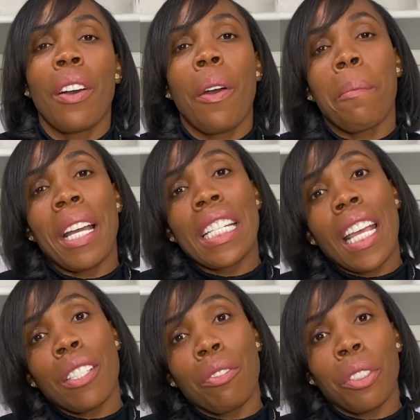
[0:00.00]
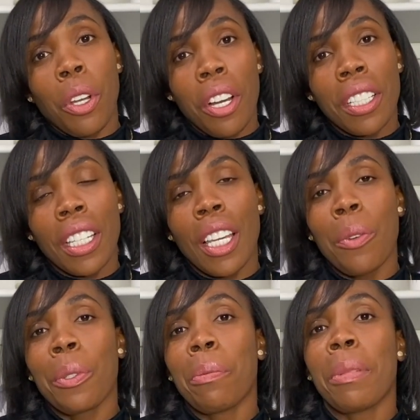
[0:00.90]
On my next vlog, it
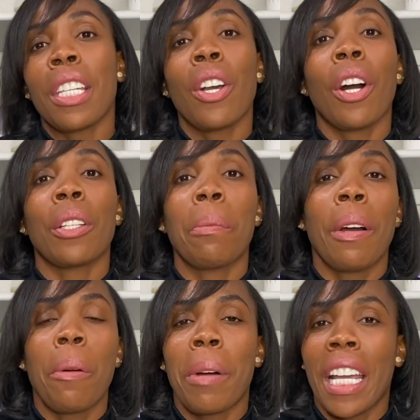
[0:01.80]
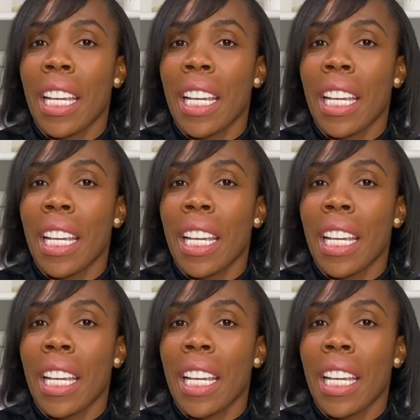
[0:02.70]
would be all about my